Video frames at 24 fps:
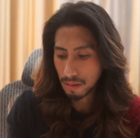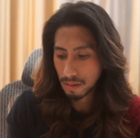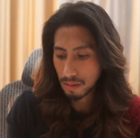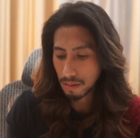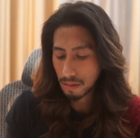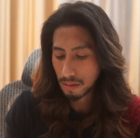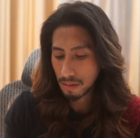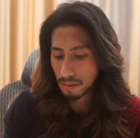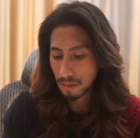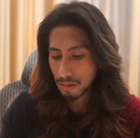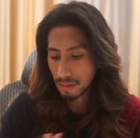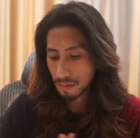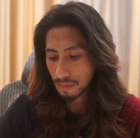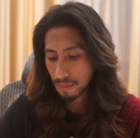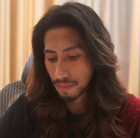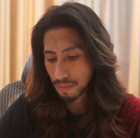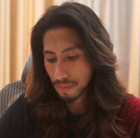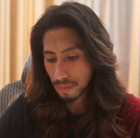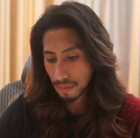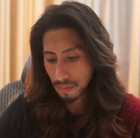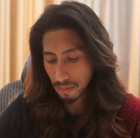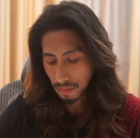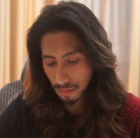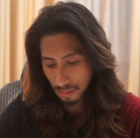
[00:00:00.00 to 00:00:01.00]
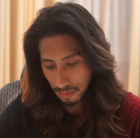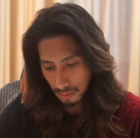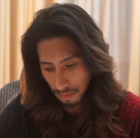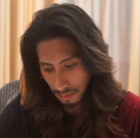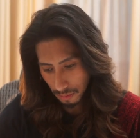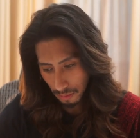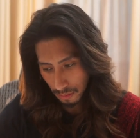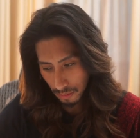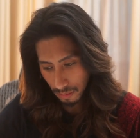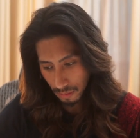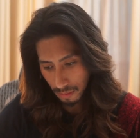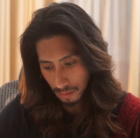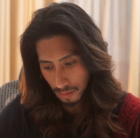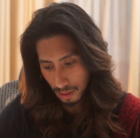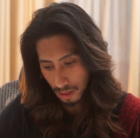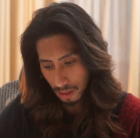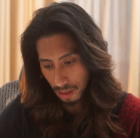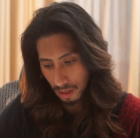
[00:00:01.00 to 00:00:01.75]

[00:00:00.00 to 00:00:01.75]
Nobody speaks.